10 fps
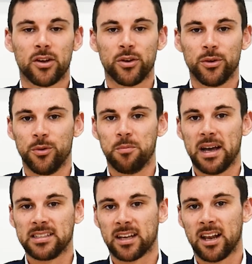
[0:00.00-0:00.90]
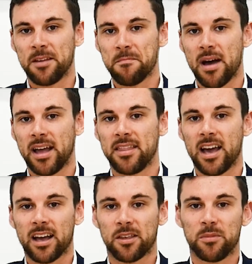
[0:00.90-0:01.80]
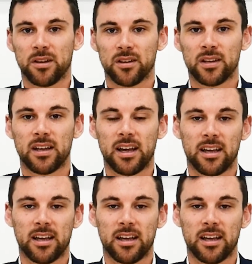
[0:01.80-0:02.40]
who basically made the argument